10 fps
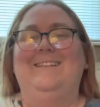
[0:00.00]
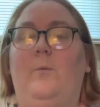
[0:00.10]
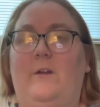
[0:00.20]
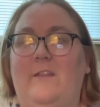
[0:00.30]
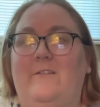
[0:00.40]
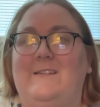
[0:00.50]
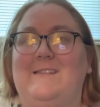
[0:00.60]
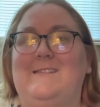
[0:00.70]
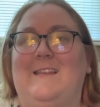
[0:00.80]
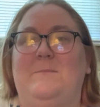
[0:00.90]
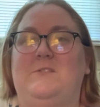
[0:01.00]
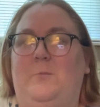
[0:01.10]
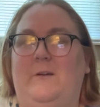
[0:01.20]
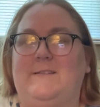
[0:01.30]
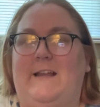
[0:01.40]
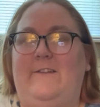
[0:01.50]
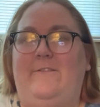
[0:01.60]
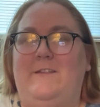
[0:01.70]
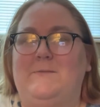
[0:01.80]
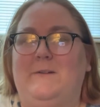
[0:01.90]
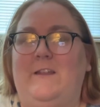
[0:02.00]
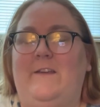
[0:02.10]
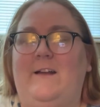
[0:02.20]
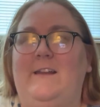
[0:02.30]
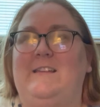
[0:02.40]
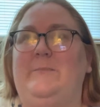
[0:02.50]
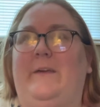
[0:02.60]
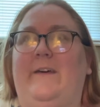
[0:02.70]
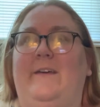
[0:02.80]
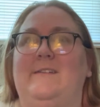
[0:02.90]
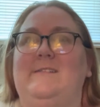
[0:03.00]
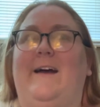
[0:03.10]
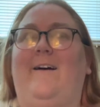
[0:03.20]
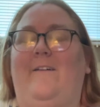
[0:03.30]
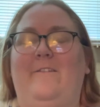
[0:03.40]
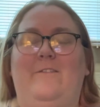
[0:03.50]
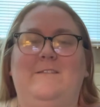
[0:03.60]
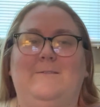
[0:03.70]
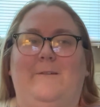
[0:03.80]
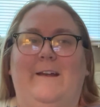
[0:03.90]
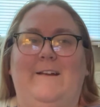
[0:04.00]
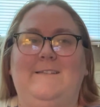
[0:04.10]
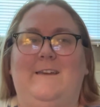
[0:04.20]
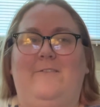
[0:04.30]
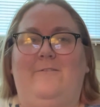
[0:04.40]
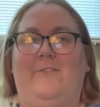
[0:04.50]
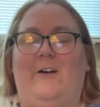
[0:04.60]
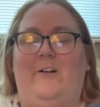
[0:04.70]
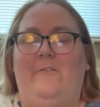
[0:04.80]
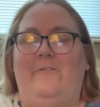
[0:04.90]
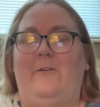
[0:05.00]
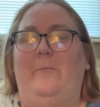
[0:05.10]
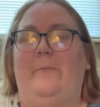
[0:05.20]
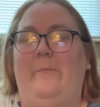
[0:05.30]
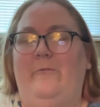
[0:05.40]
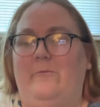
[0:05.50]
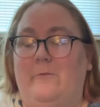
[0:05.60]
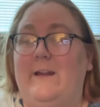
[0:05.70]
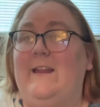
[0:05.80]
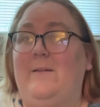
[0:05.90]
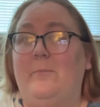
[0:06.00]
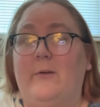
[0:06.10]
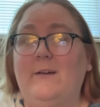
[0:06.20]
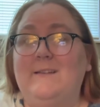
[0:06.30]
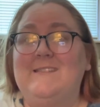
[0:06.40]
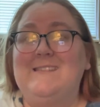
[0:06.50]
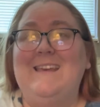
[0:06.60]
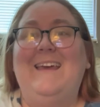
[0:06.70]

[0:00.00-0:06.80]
One of the reasons that I'm super excited for this read-a-thon is because not all of the squares involve reading books.